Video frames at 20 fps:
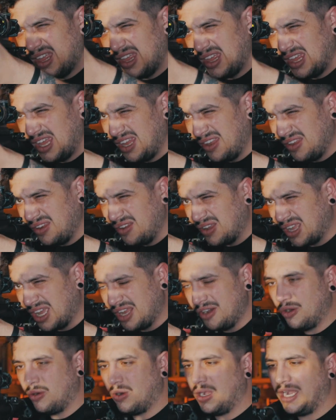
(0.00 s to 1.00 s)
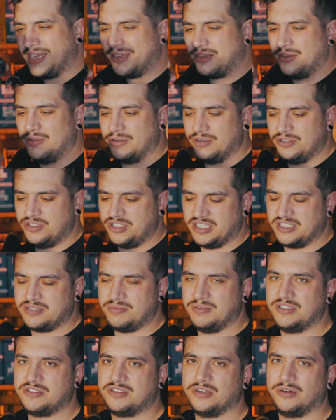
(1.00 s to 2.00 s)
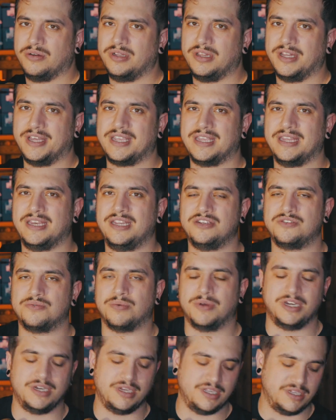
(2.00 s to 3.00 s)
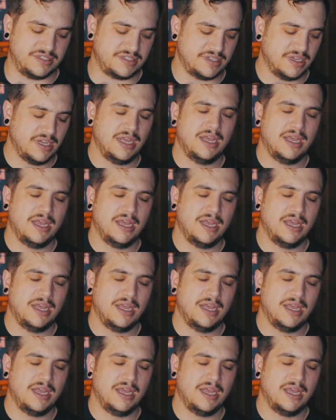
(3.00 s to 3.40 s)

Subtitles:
and you got no ocular adjustment, so like it is what it is.